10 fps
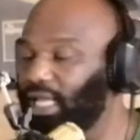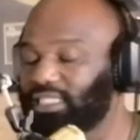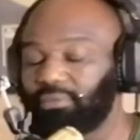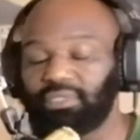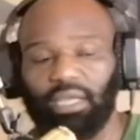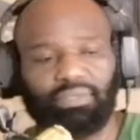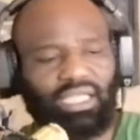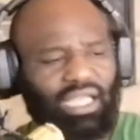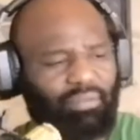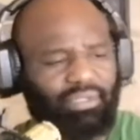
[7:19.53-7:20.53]
Like sometimes
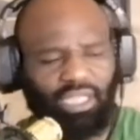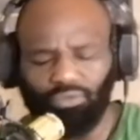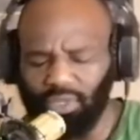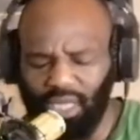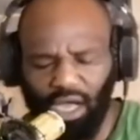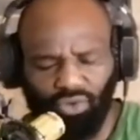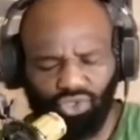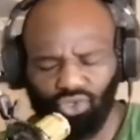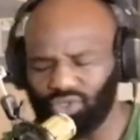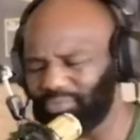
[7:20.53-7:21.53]
I get upset with the
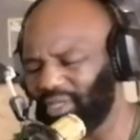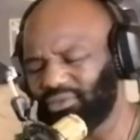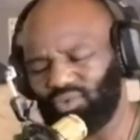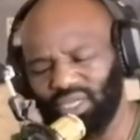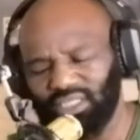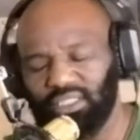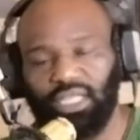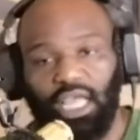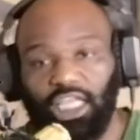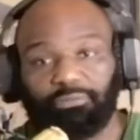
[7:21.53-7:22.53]
house chores. Babe, why is
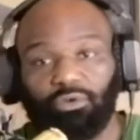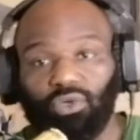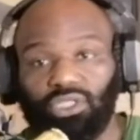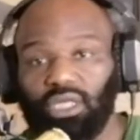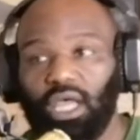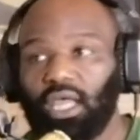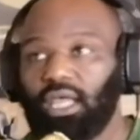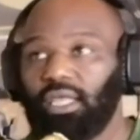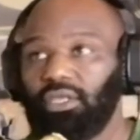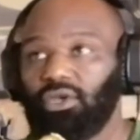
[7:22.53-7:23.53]
this? It's because
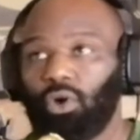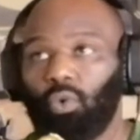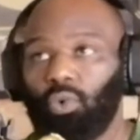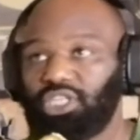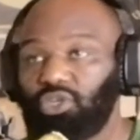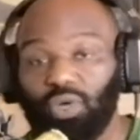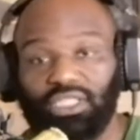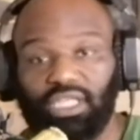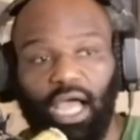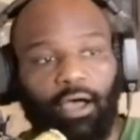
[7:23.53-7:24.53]
when she
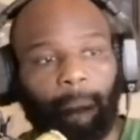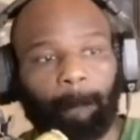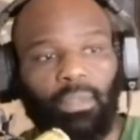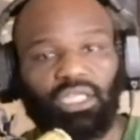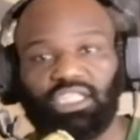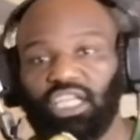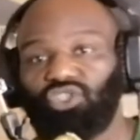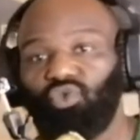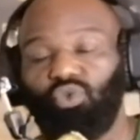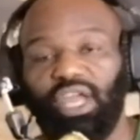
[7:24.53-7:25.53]
was young, she
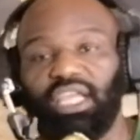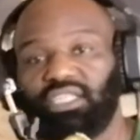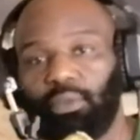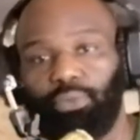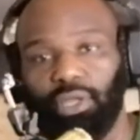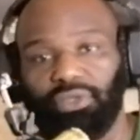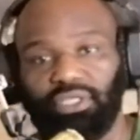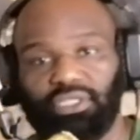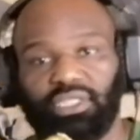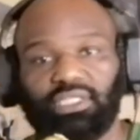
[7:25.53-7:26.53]
had to raise her brother
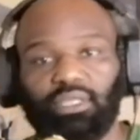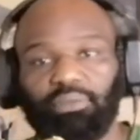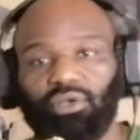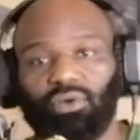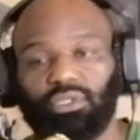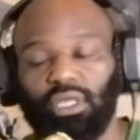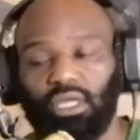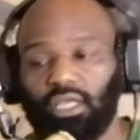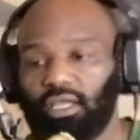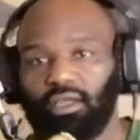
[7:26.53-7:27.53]
and sister because,
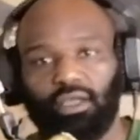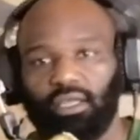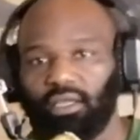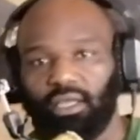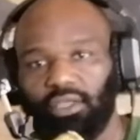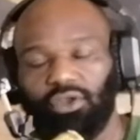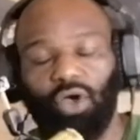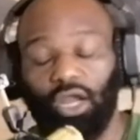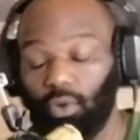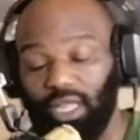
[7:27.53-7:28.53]
I
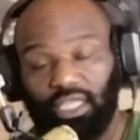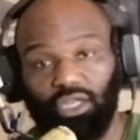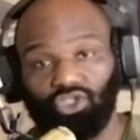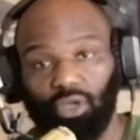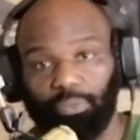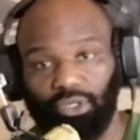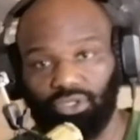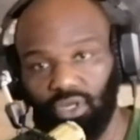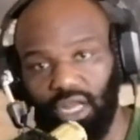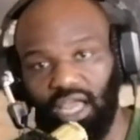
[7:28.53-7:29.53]
don't want to get into her
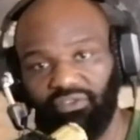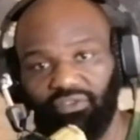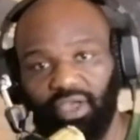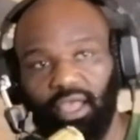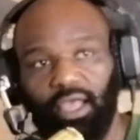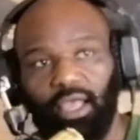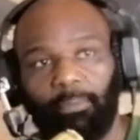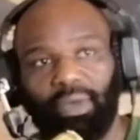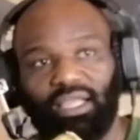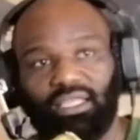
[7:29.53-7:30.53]
personal life,
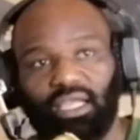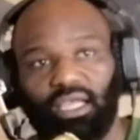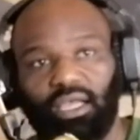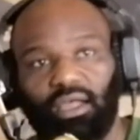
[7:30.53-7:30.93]
but